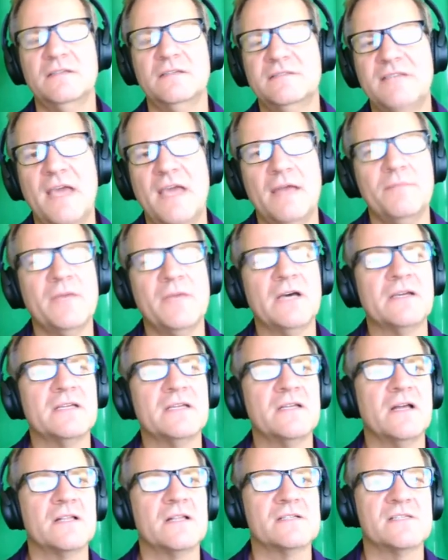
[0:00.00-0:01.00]
$10 million
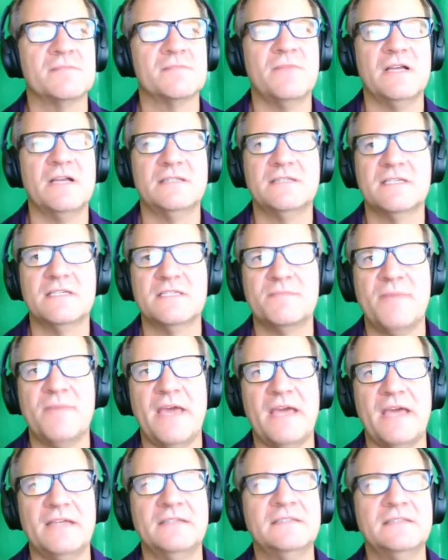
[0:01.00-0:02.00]
a month to
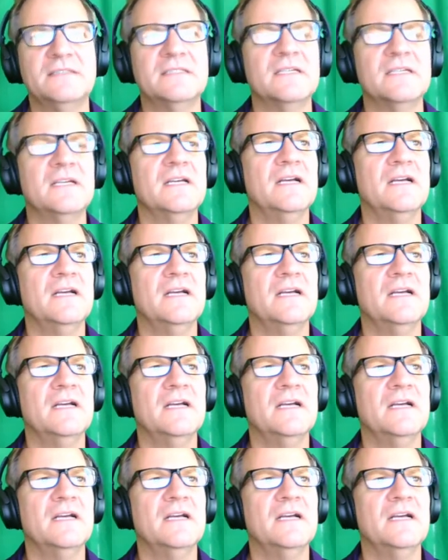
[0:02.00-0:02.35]
spend.